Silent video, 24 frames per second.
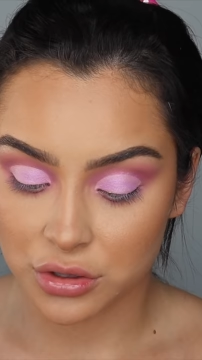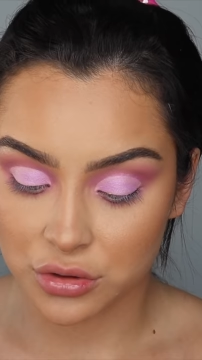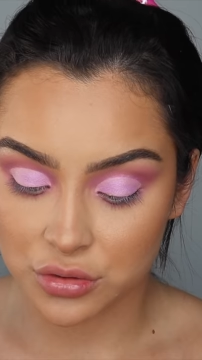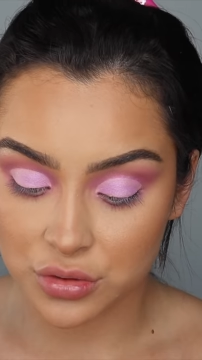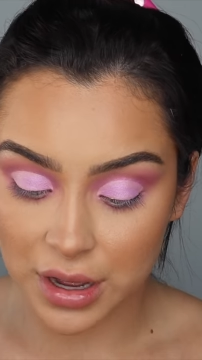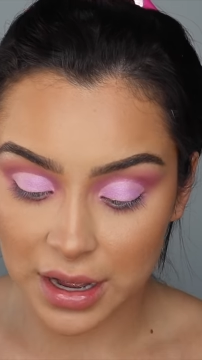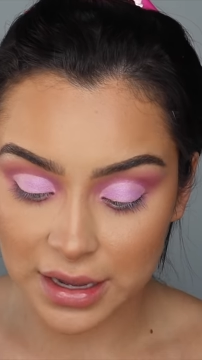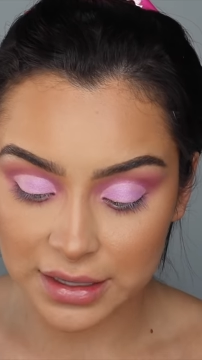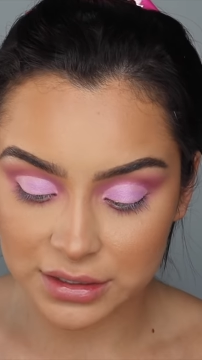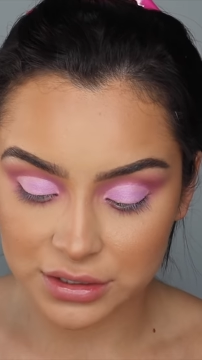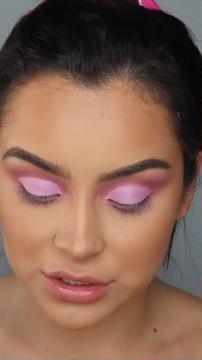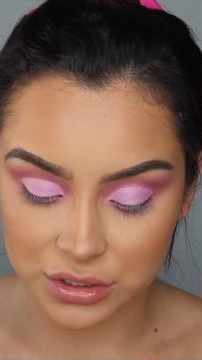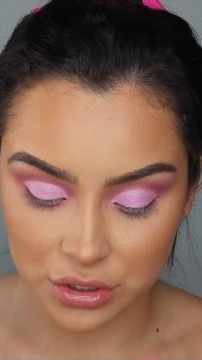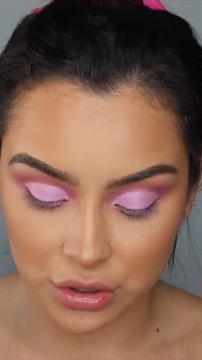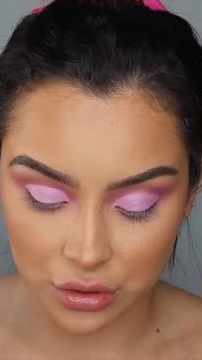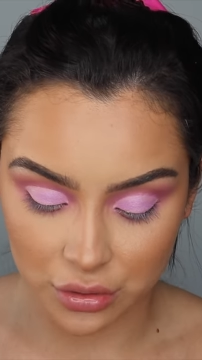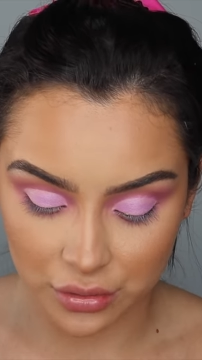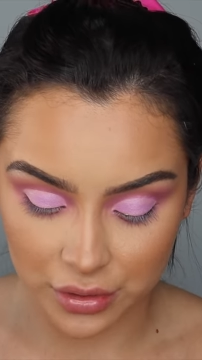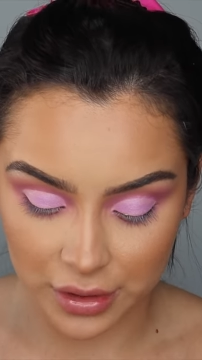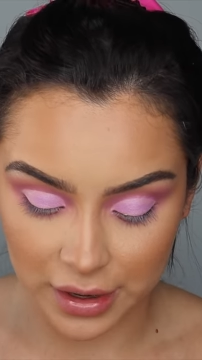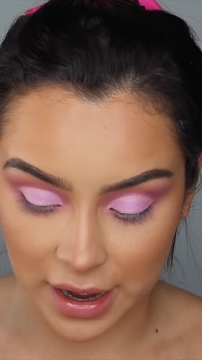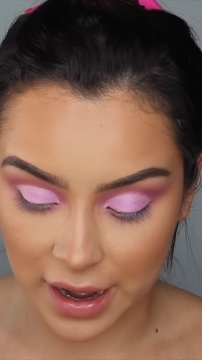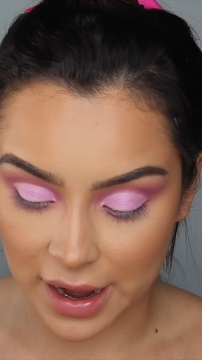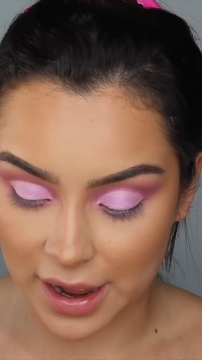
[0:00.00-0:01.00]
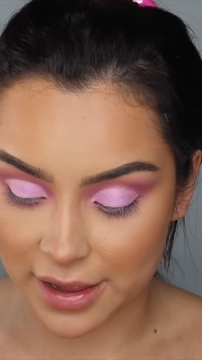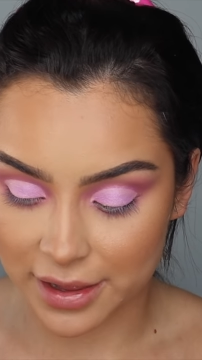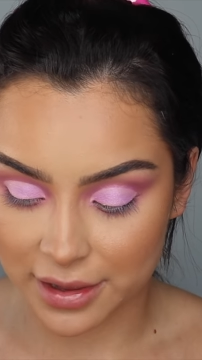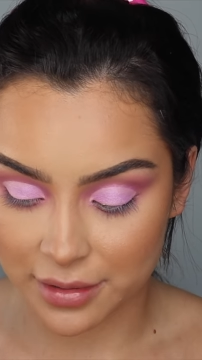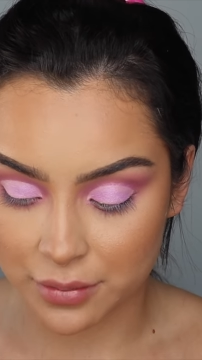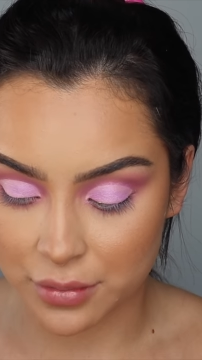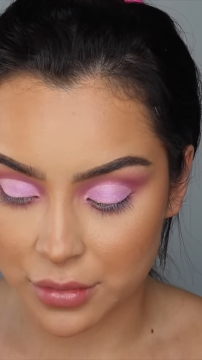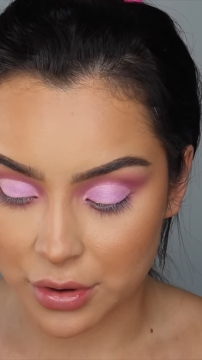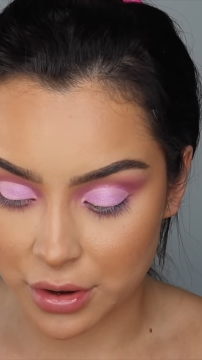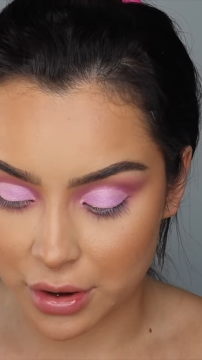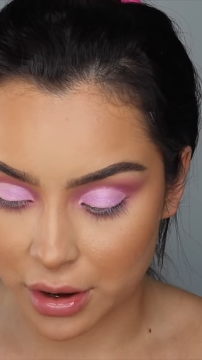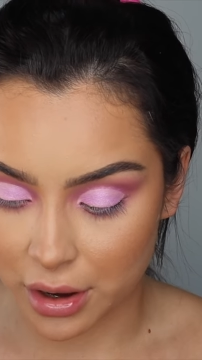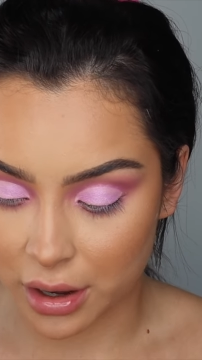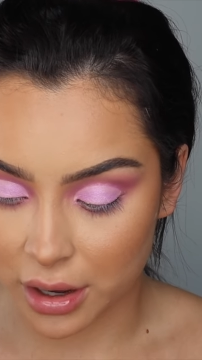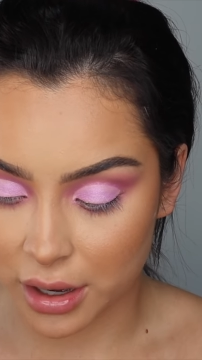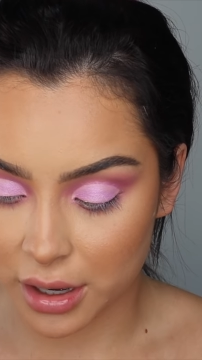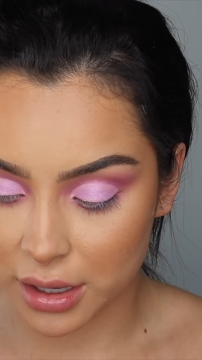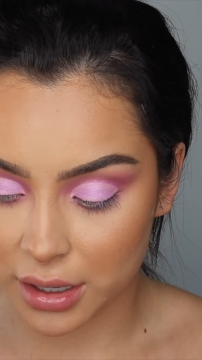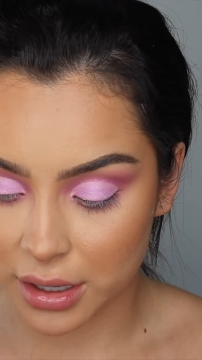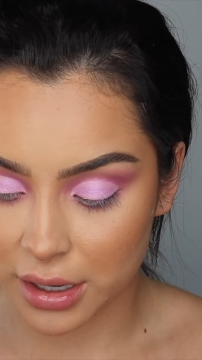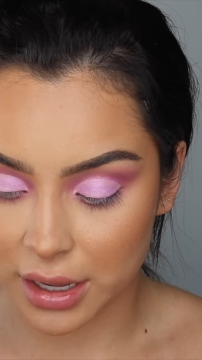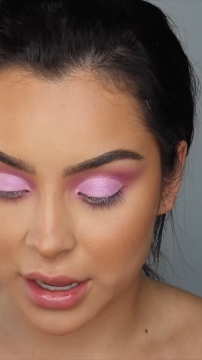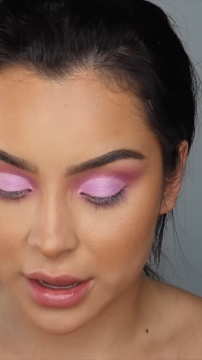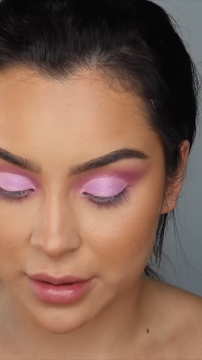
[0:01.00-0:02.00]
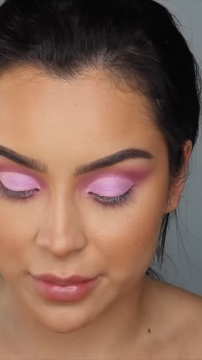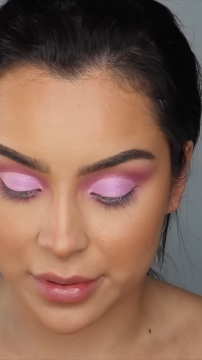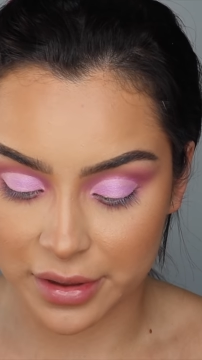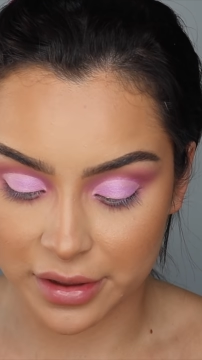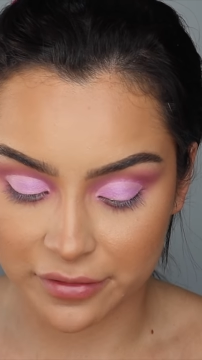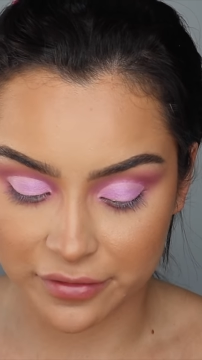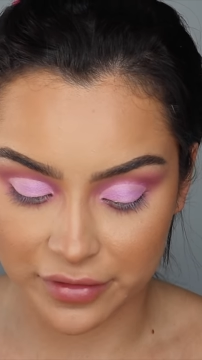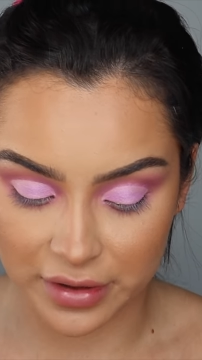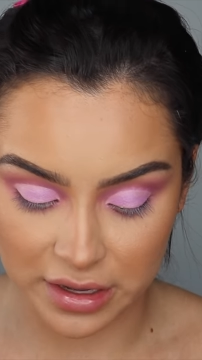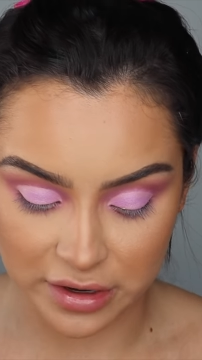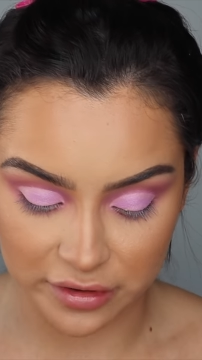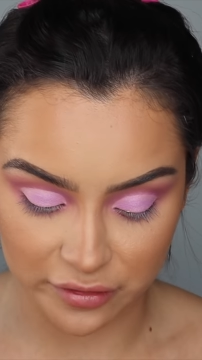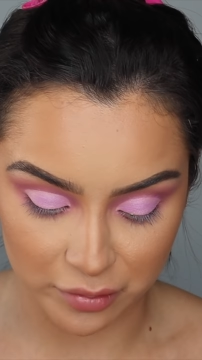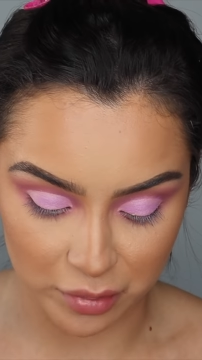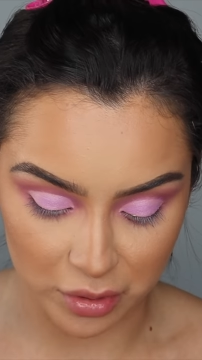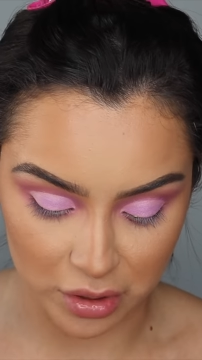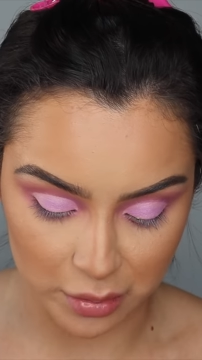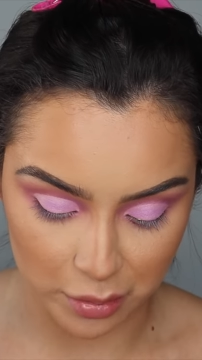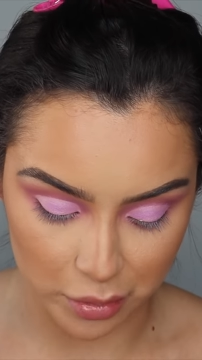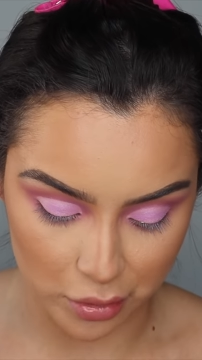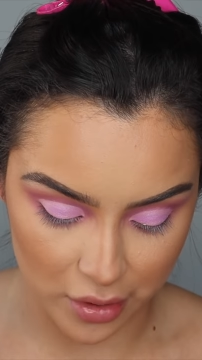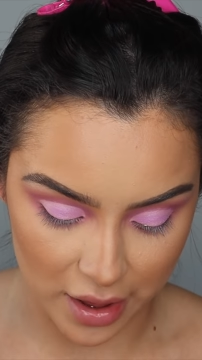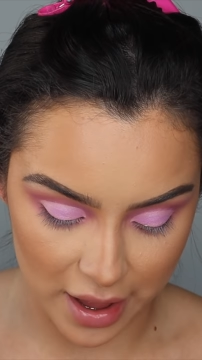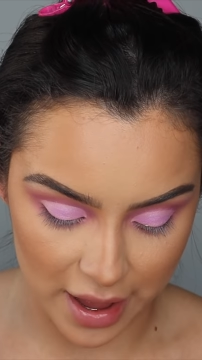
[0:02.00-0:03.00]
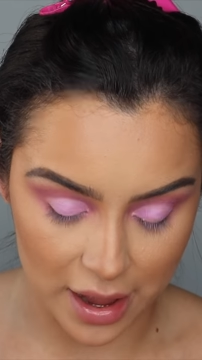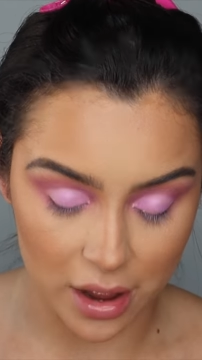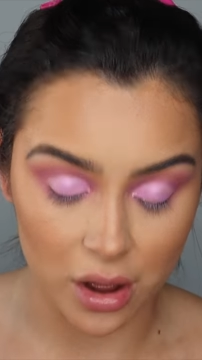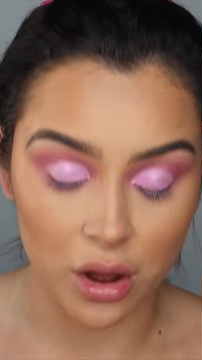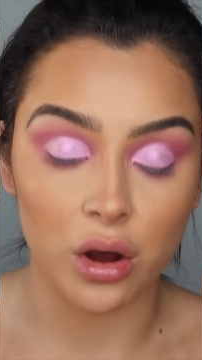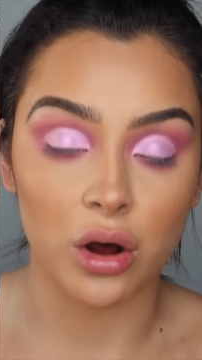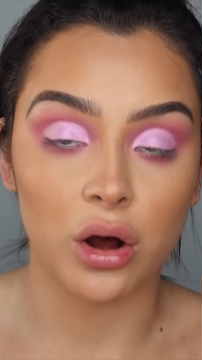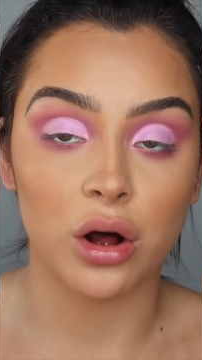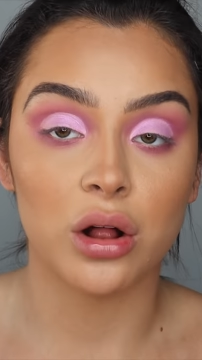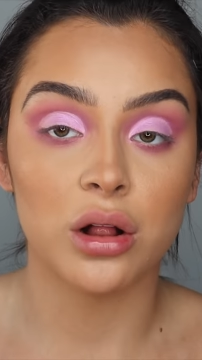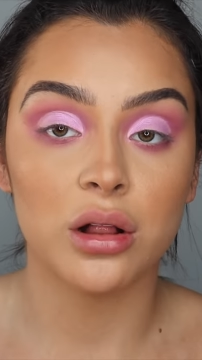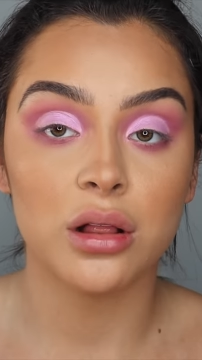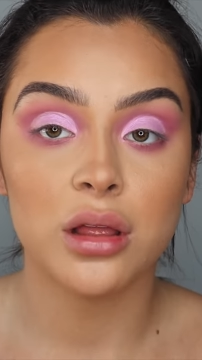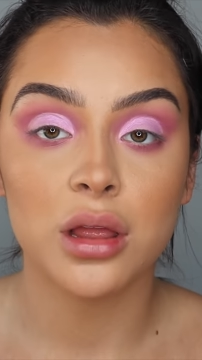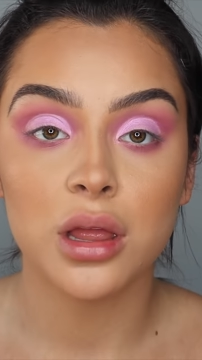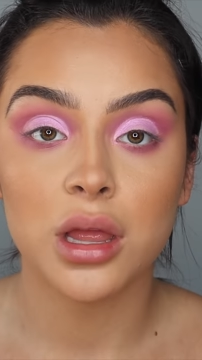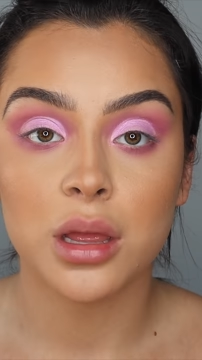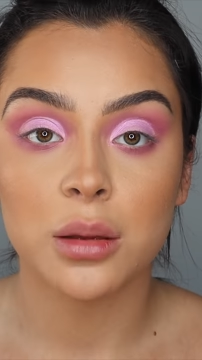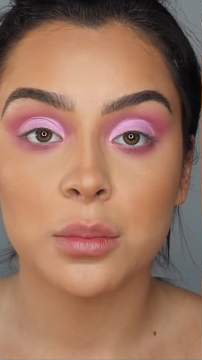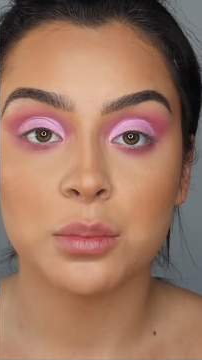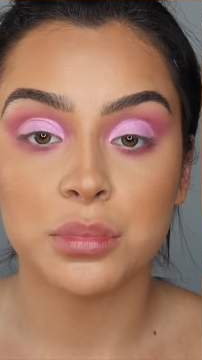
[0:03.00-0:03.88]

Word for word: You guys know that I am not a big fan of purple at all,